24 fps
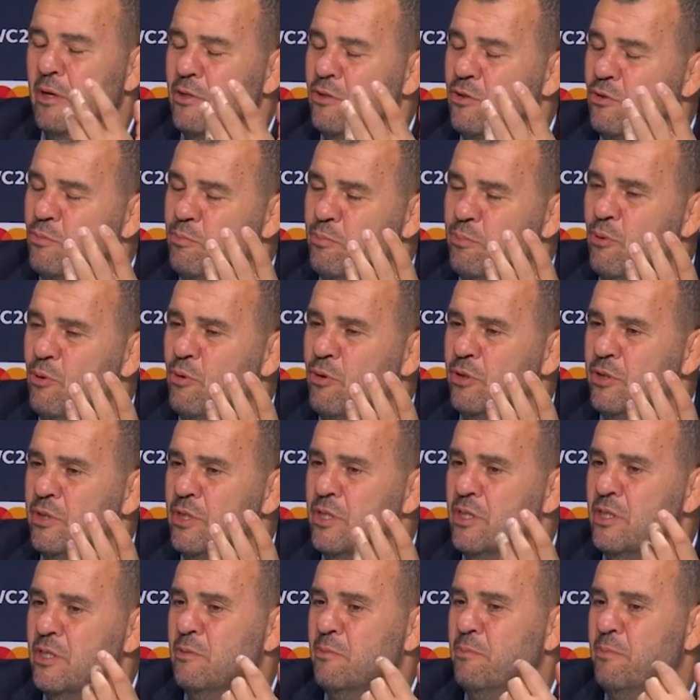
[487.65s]
They
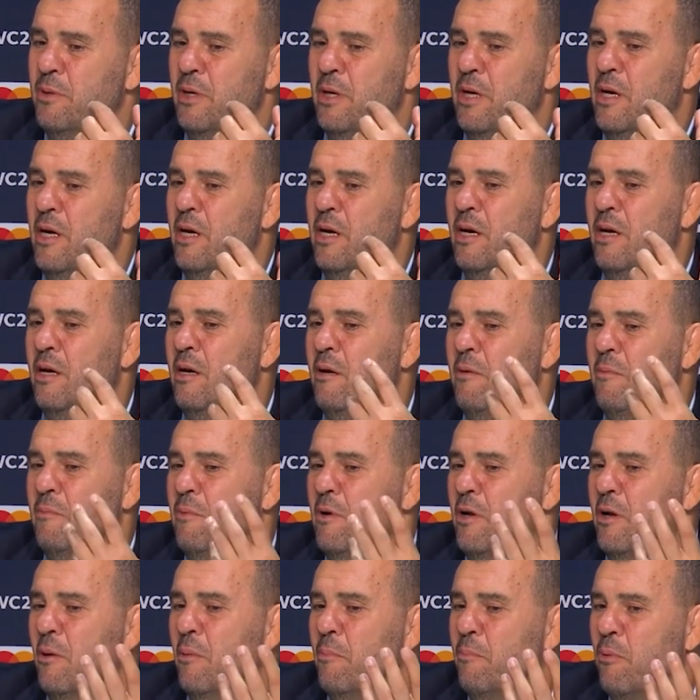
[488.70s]
made
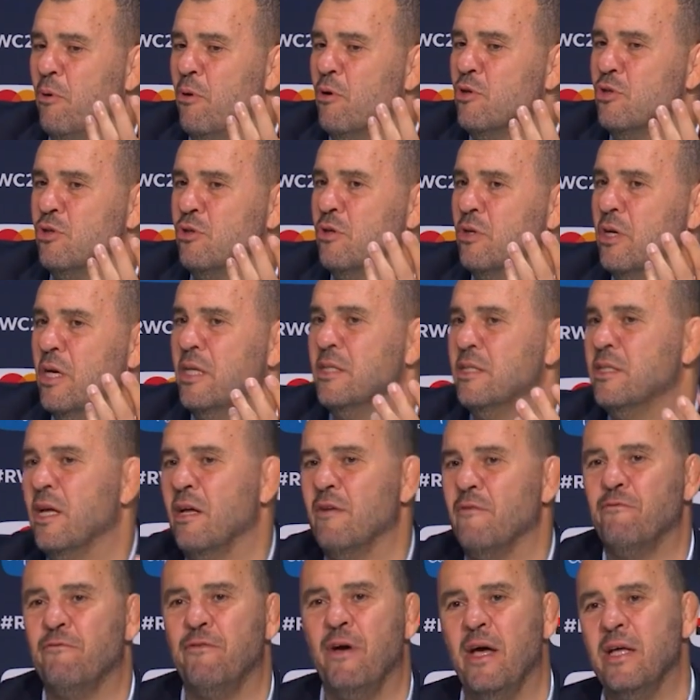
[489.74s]
such an effort.
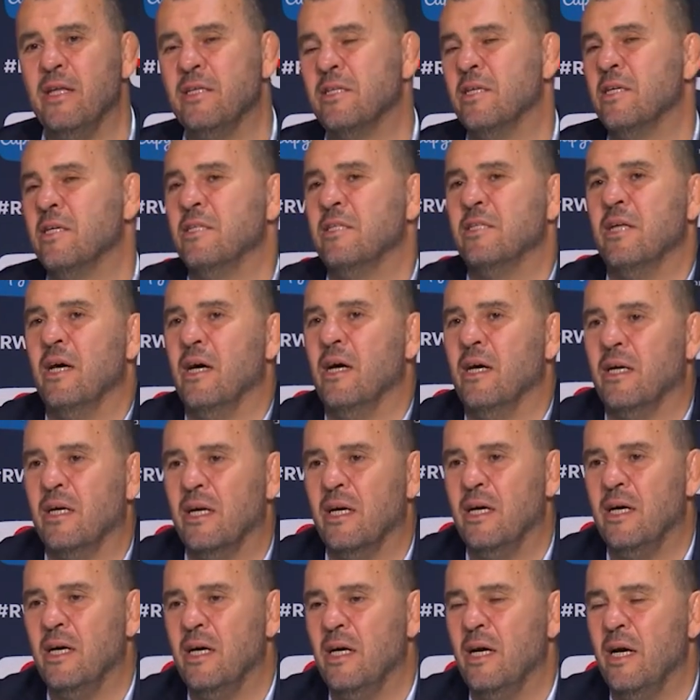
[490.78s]

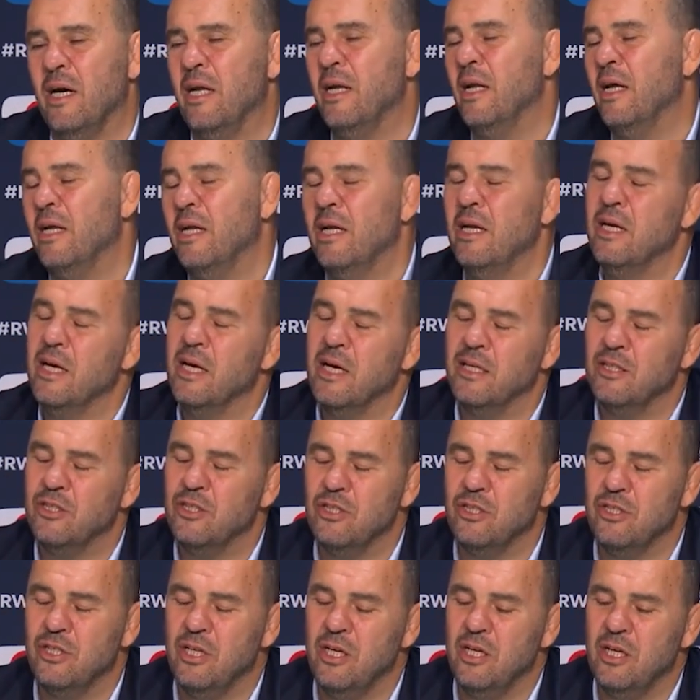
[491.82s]
They so much
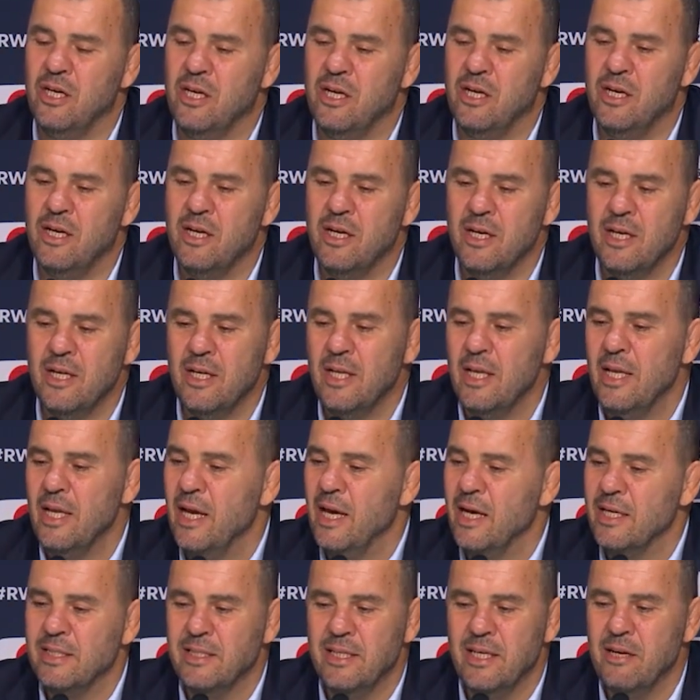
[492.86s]
wanted to win
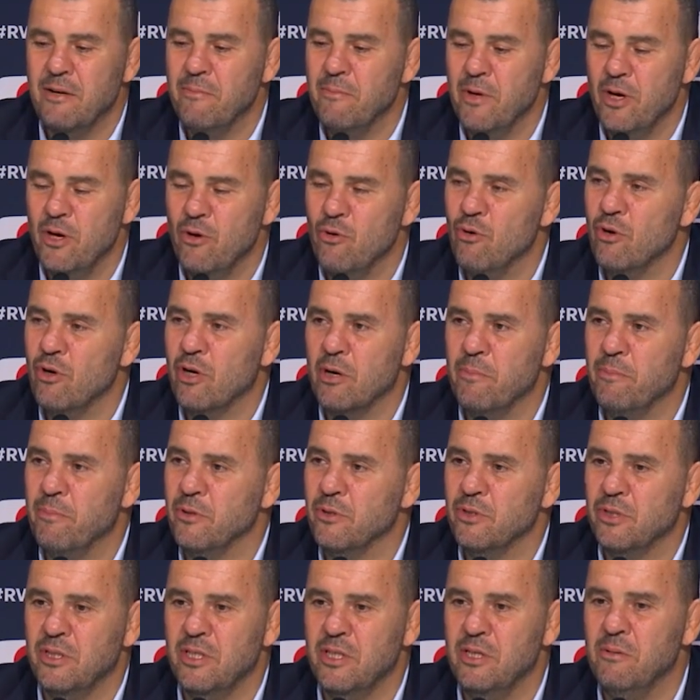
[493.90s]
for their
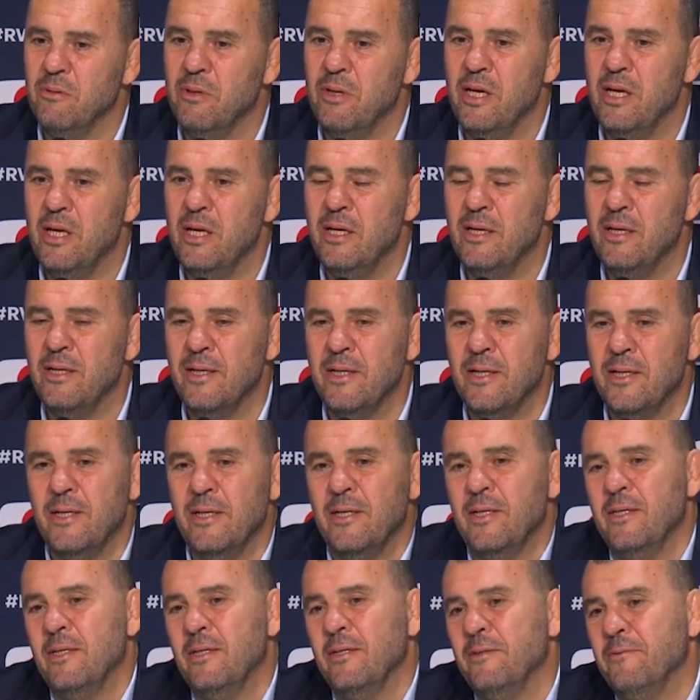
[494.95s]
country, for the
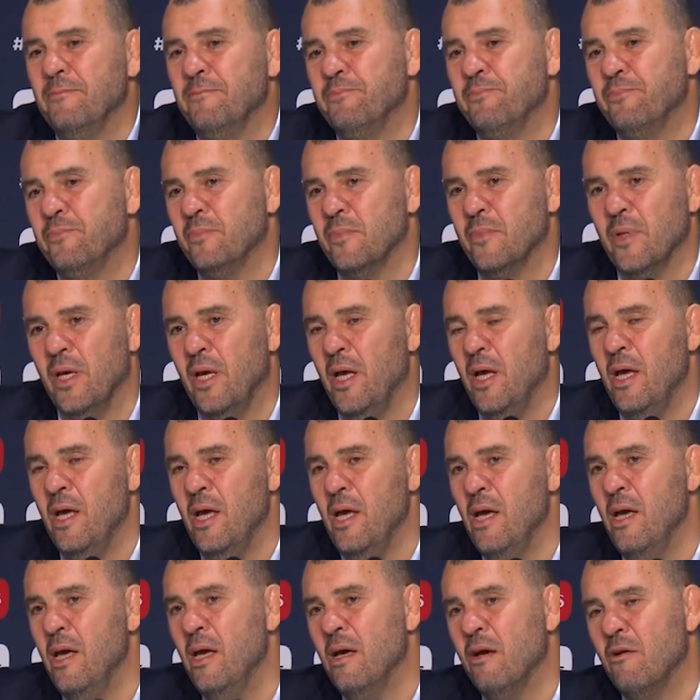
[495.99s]
fans, for the
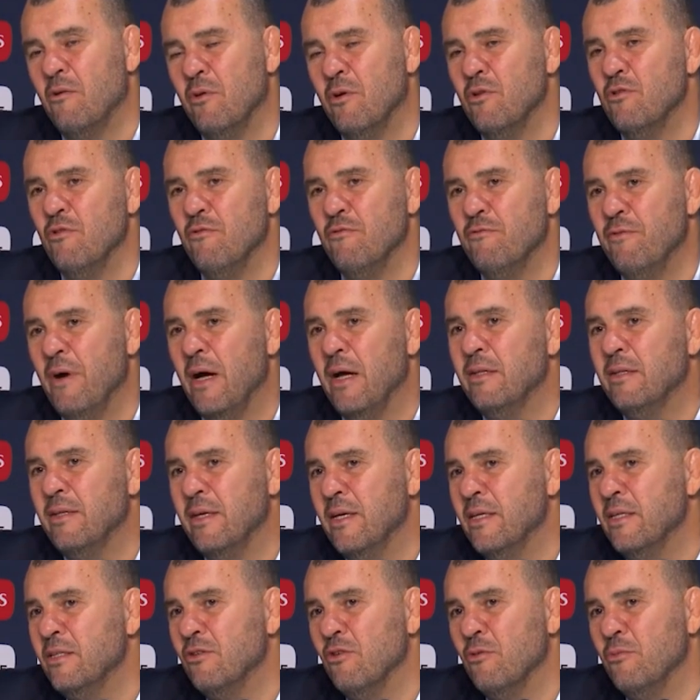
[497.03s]
supporters here in
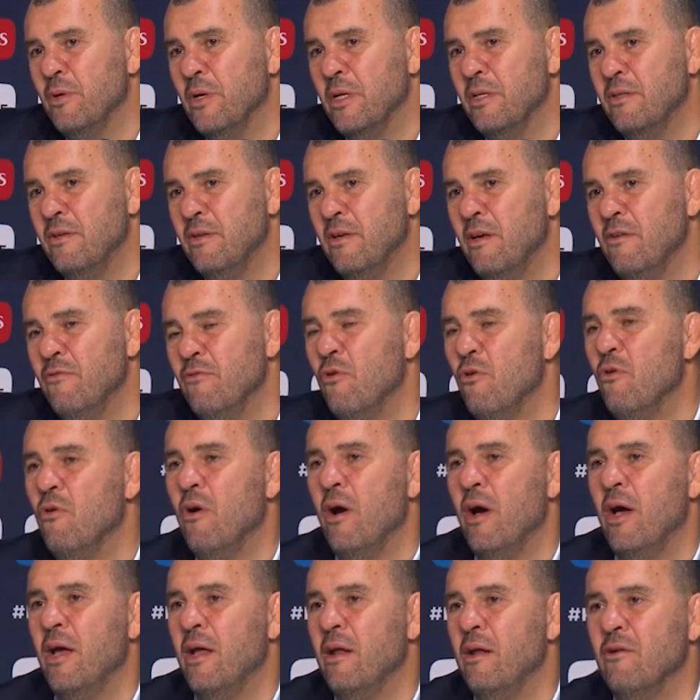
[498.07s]
France and
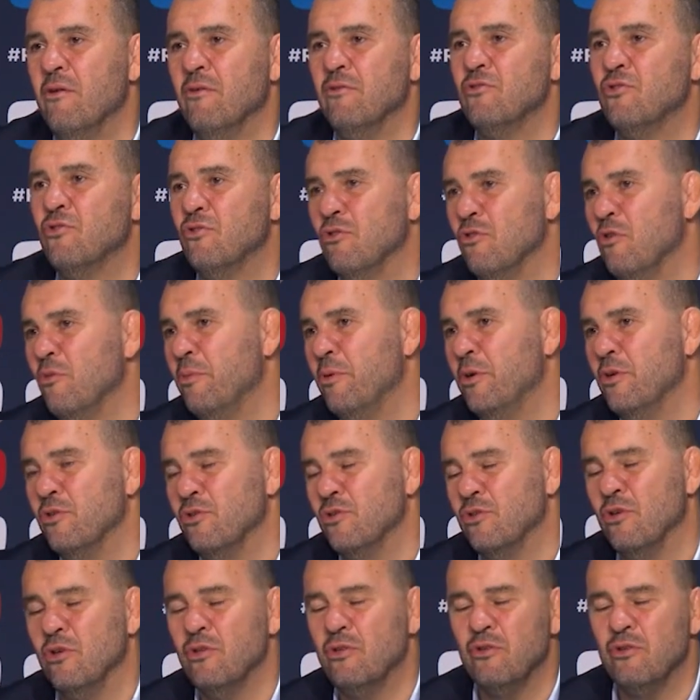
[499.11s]
those who are back in Argentina,